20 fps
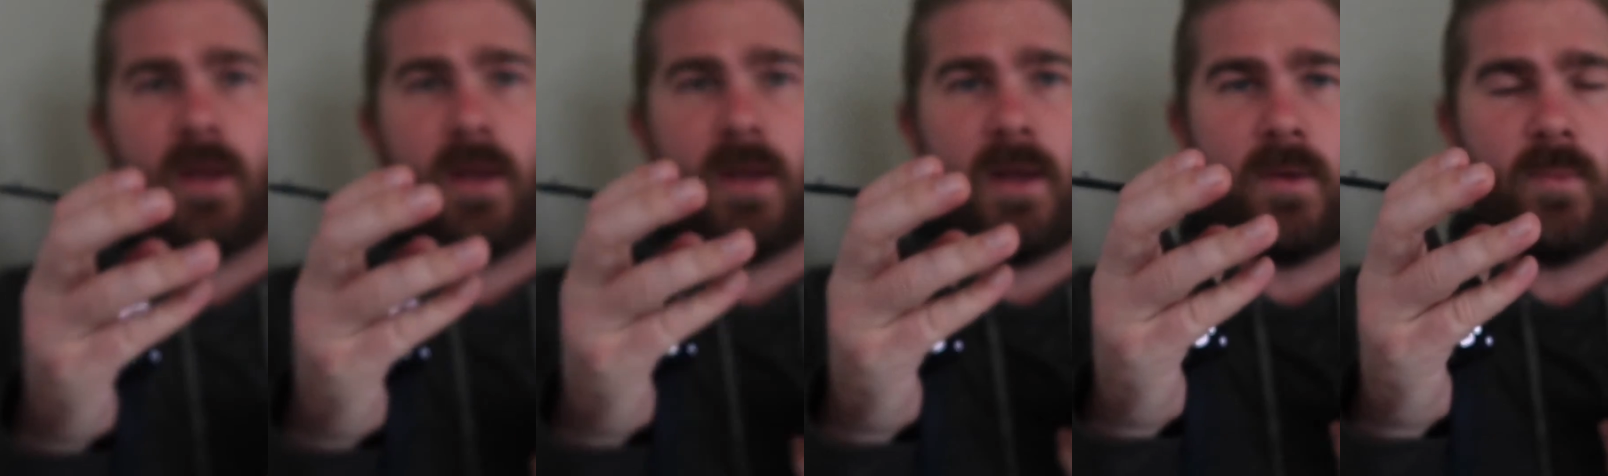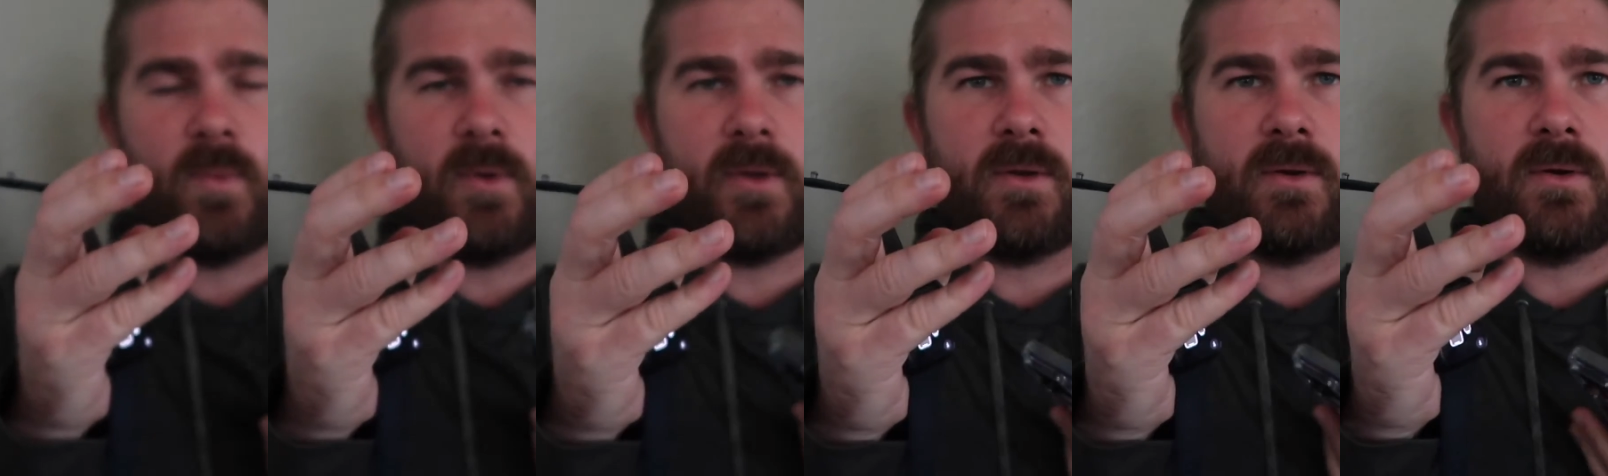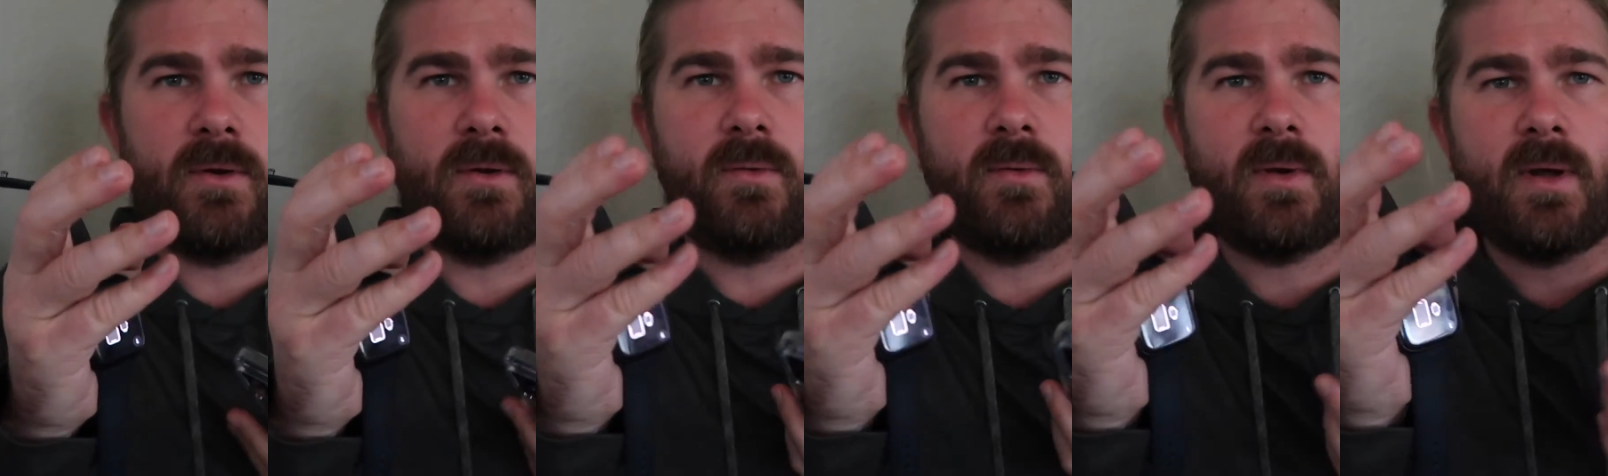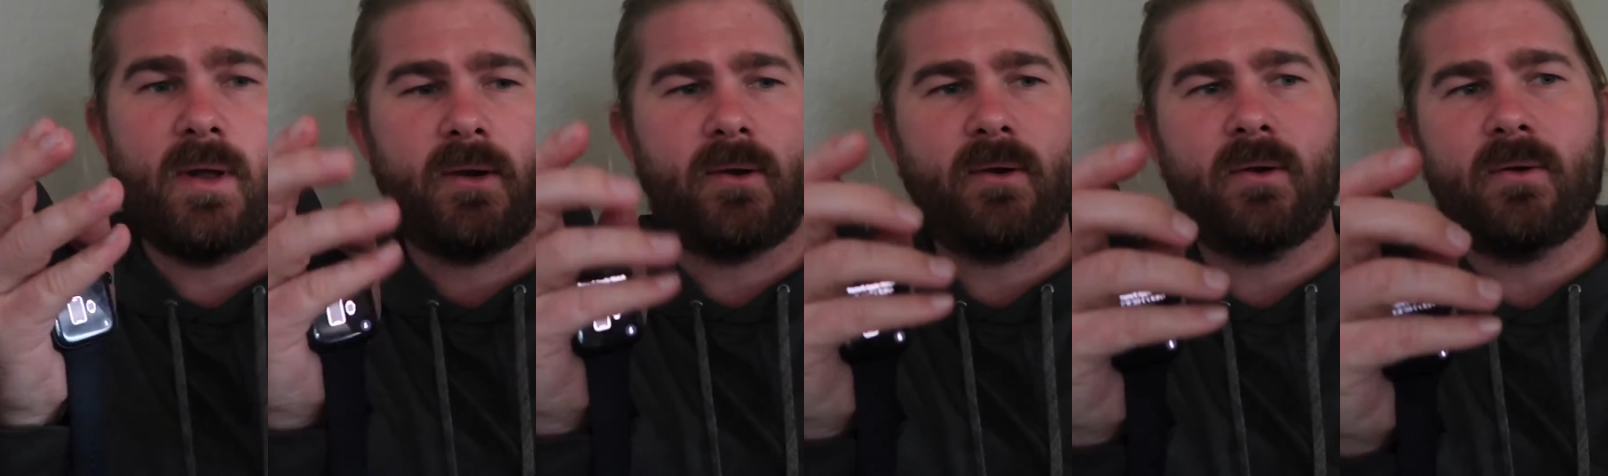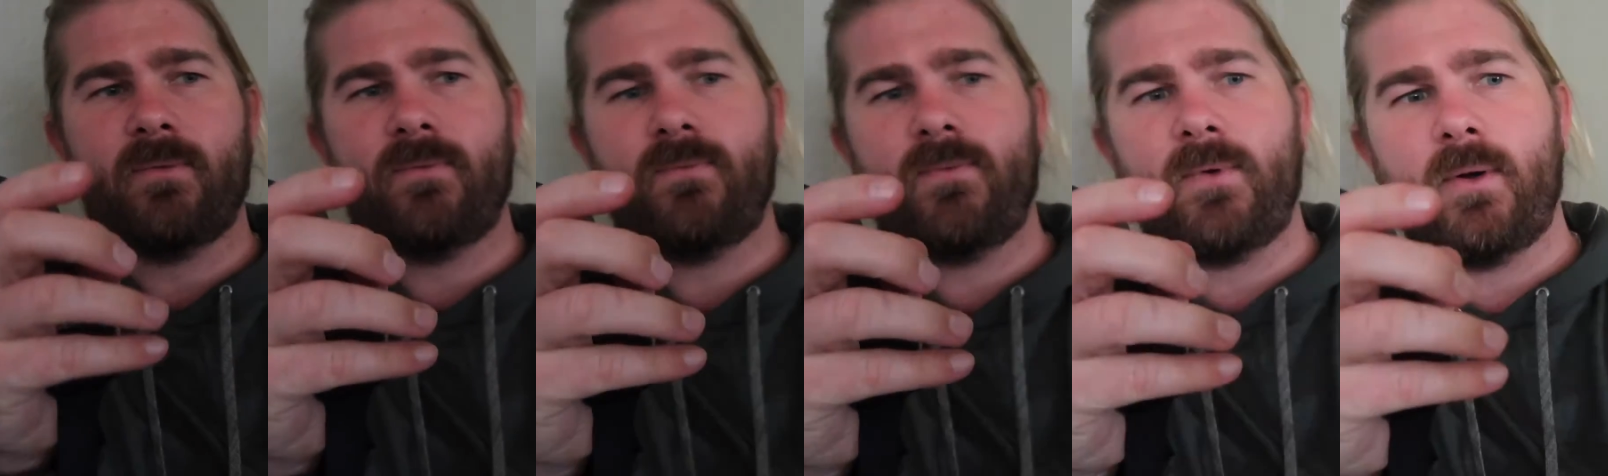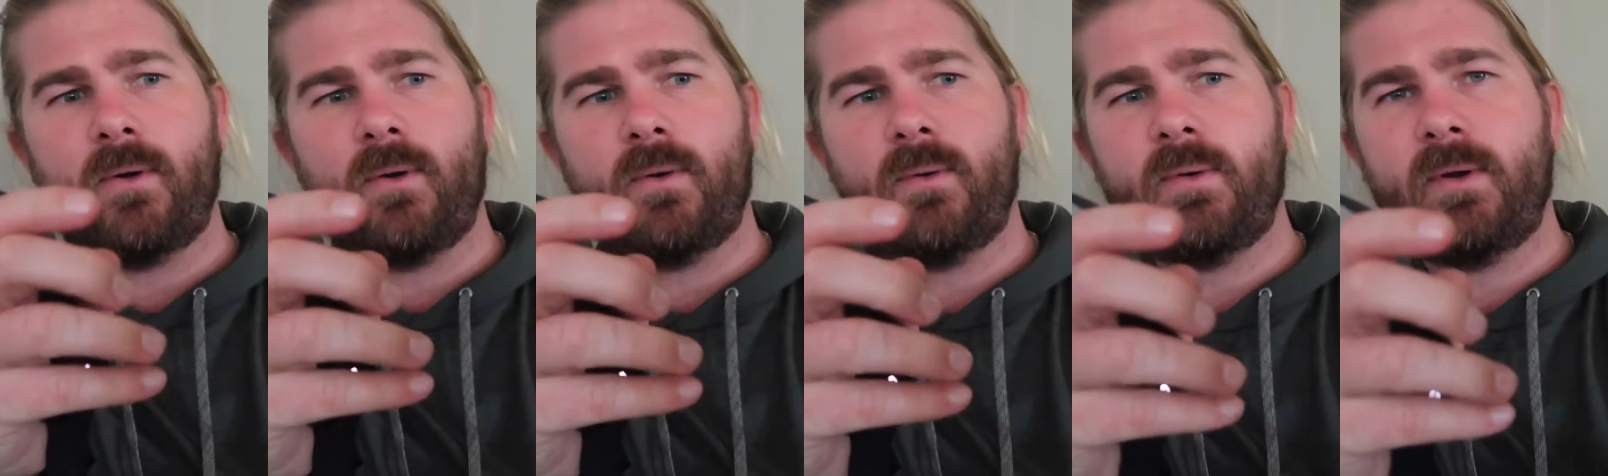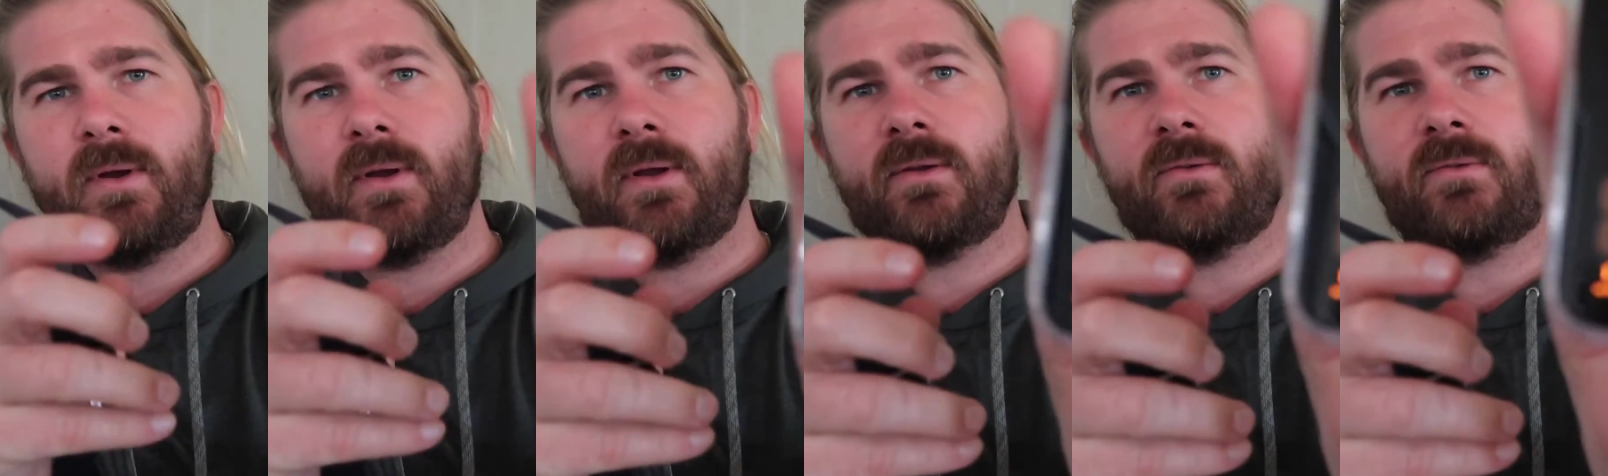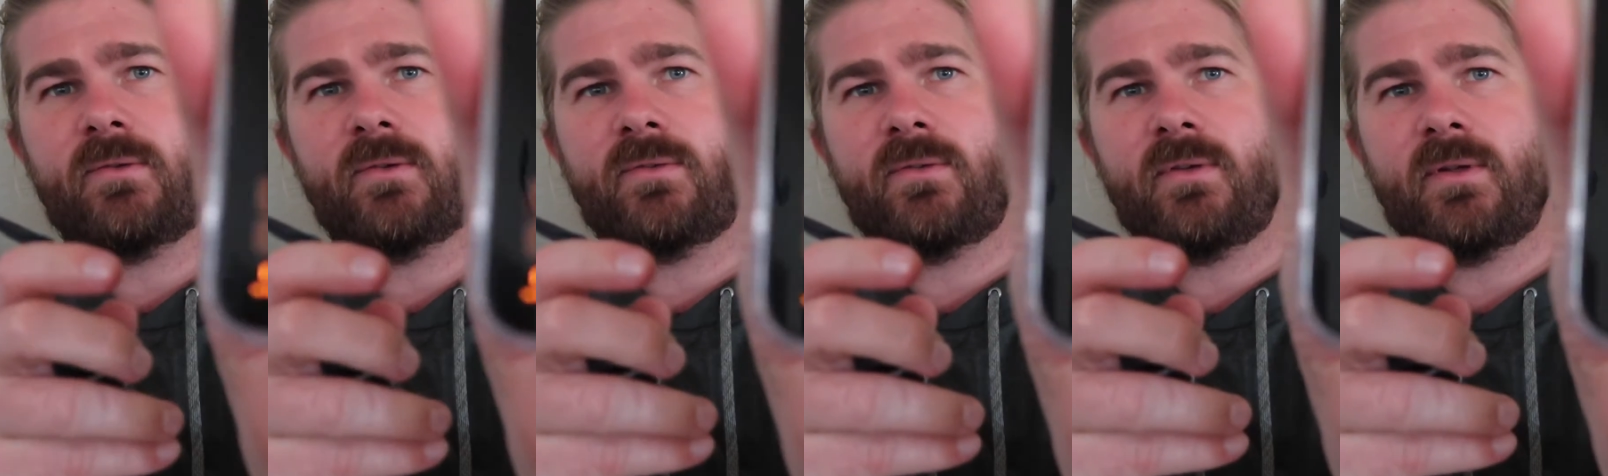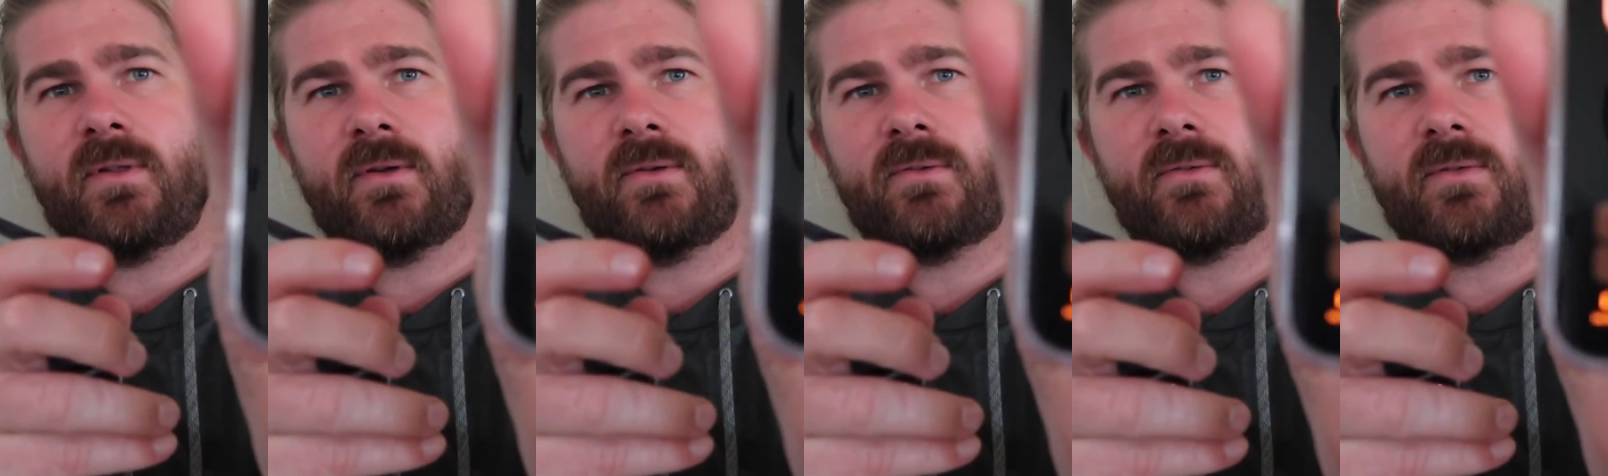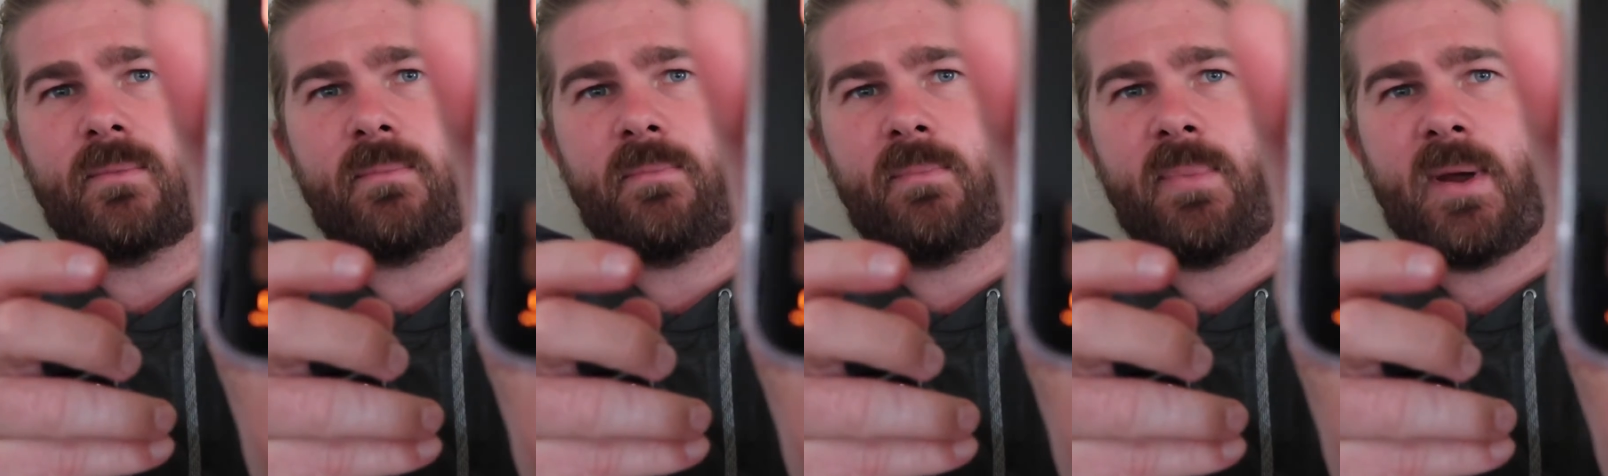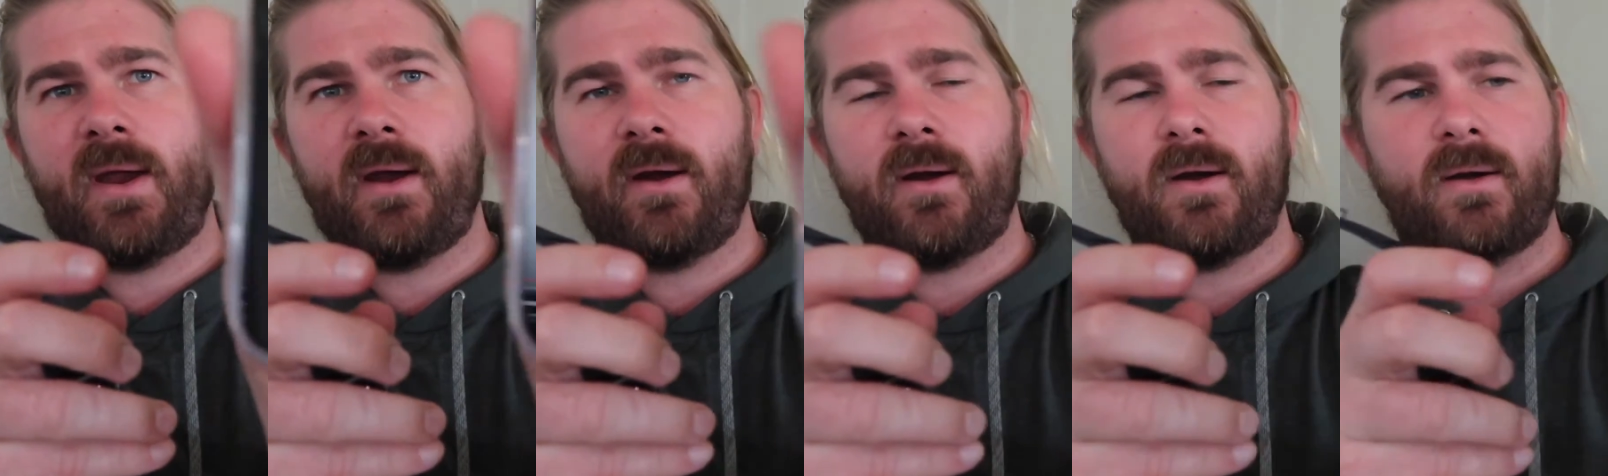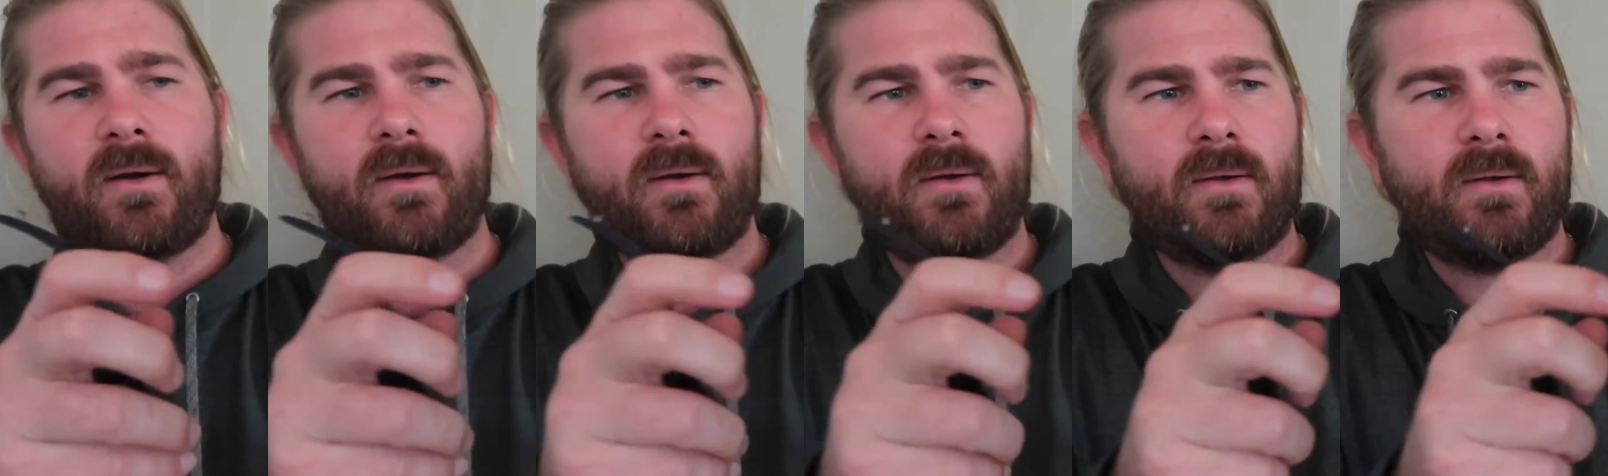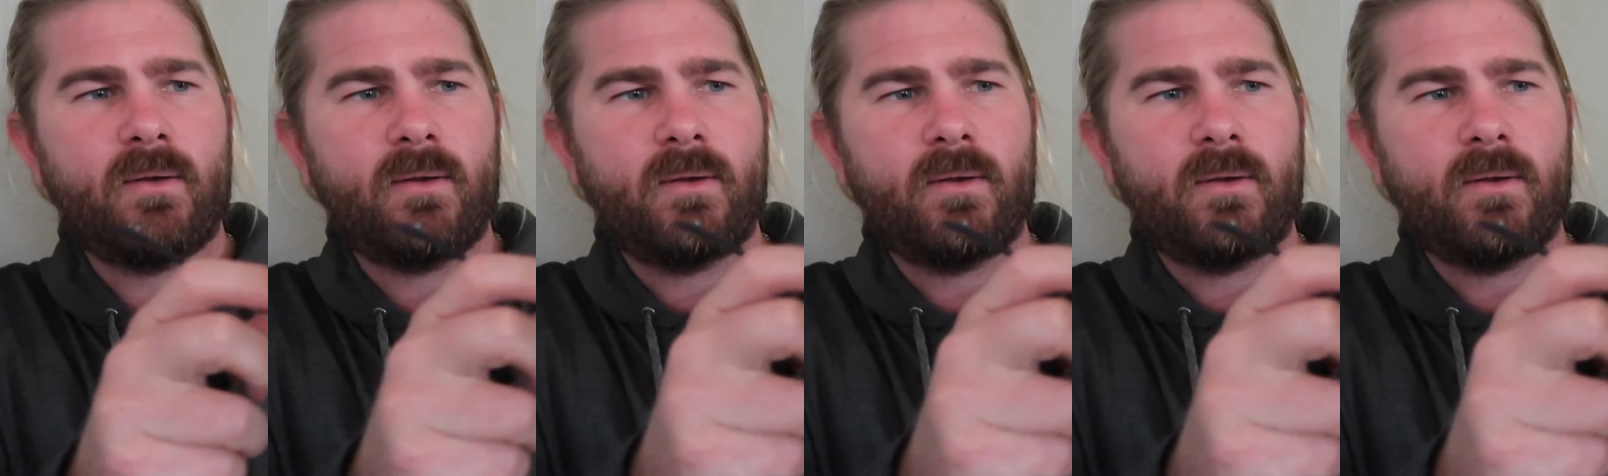And what you do on your phone is you'll see there's the pair